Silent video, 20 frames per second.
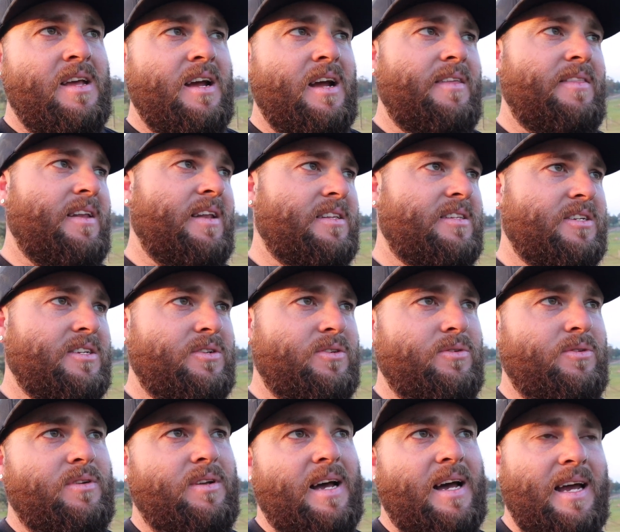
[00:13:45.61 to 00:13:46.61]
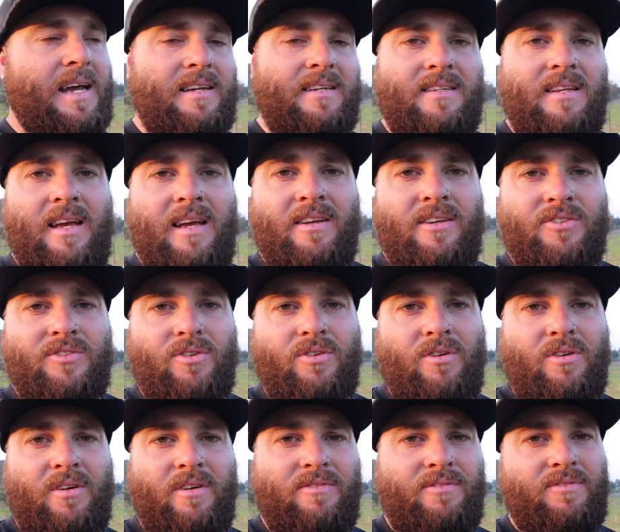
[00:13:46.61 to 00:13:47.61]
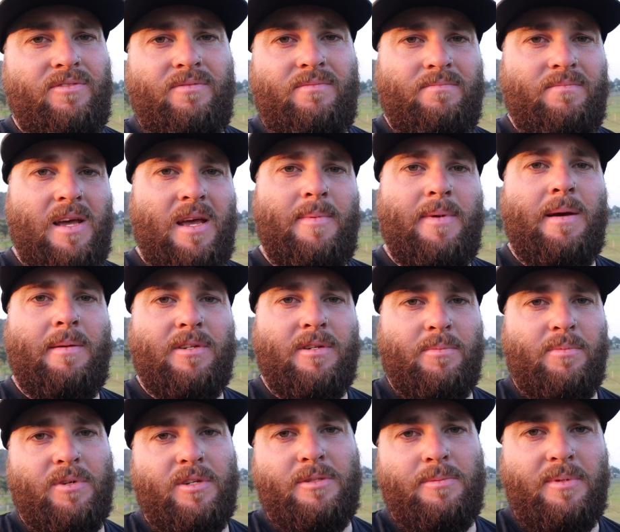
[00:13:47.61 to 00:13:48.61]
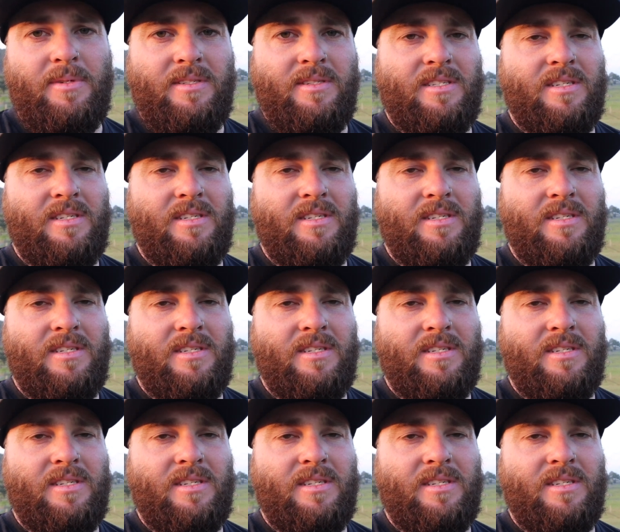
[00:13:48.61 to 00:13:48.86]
and then it's a good 8-10 drive maybe up to Brisbane.